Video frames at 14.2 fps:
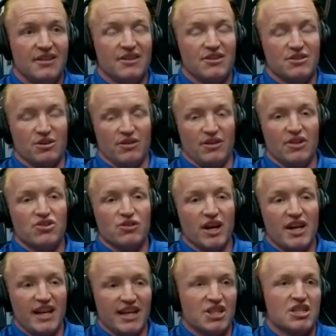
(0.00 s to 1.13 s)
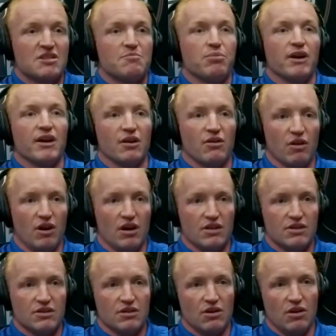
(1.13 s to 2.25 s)
So then the training is spread
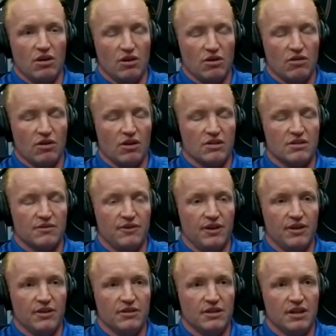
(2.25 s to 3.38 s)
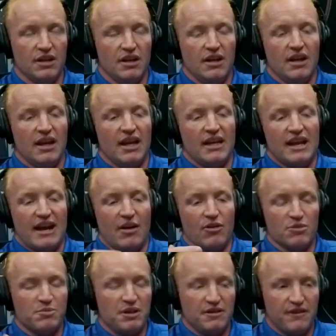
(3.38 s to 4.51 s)
all across the field, and now
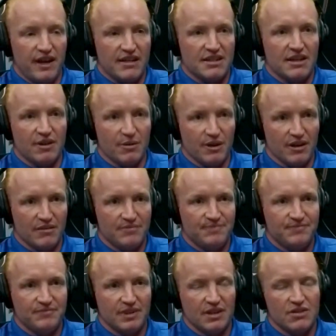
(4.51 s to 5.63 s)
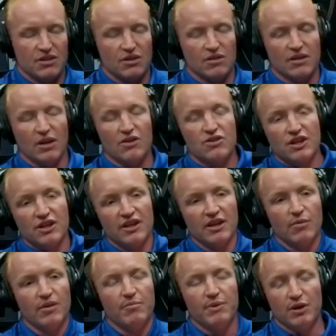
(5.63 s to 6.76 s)
there's PFAS everywhere. So in Australia,
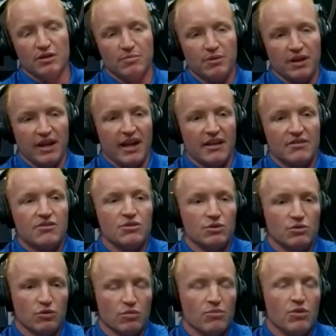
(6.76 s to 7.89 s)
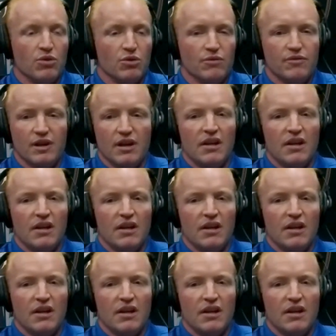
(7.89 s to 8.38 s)
we built a plant to remove